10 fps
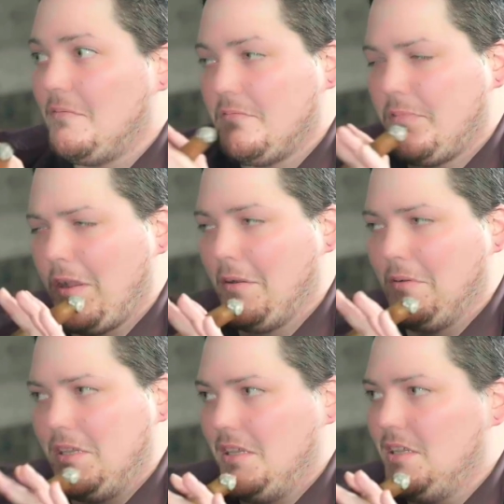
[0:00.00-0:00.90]

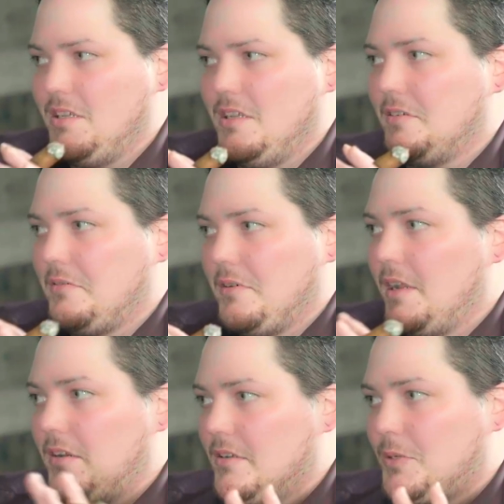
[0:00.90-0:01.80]
Very easy to
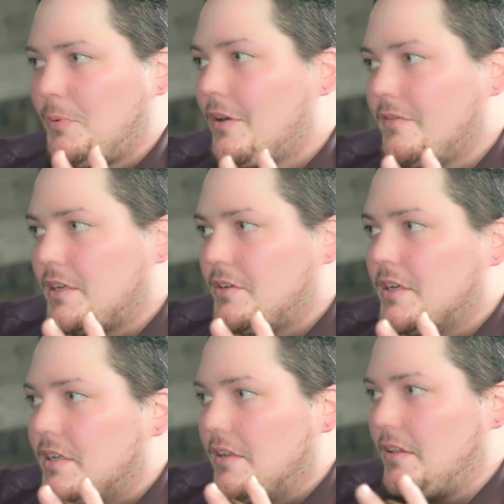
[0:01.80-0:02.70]
create a spark of
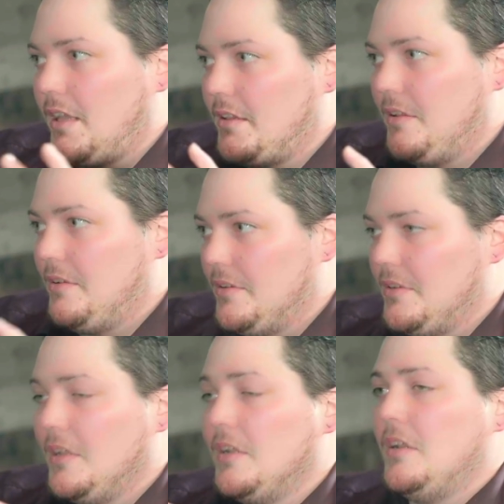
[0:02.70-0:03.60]
electricity.
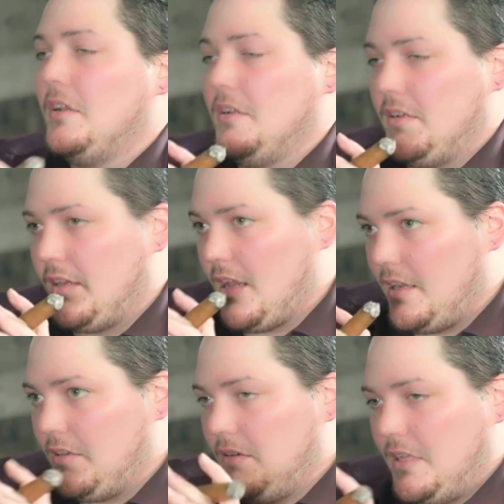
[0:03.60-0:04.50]

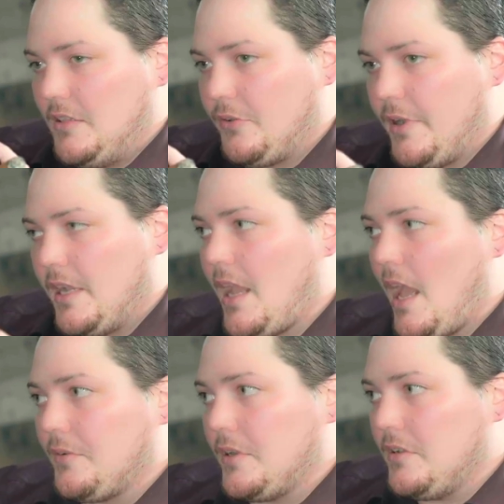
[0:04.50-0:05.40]
Then, in the Grand
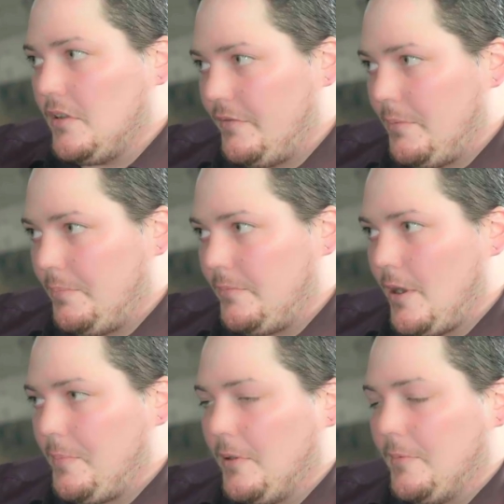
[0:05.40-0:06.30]
Gallery of the
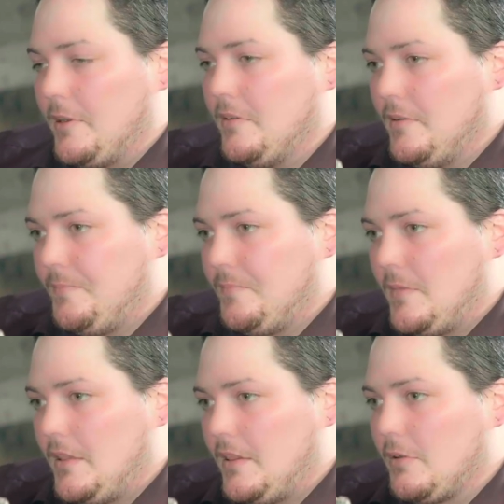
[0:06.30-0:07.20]
Great Pyramid,
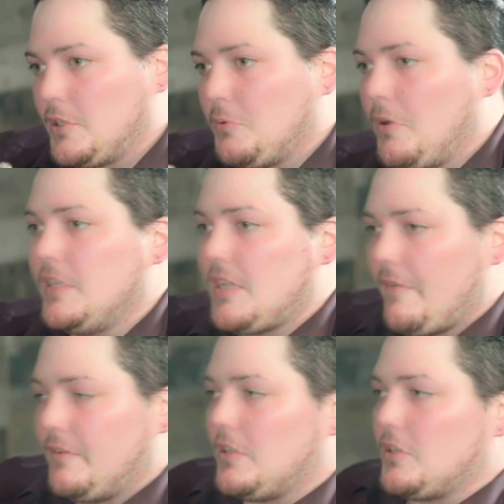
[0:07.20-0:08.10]
there were
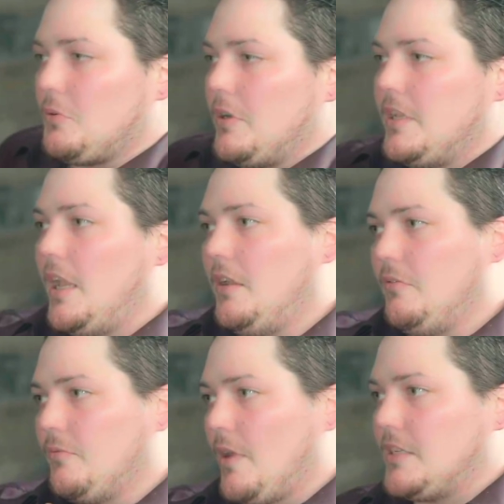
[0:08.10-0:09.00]
27 to
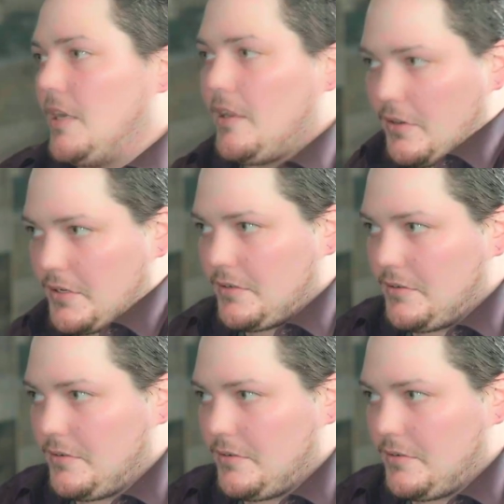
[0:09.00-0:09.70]
28 resonators,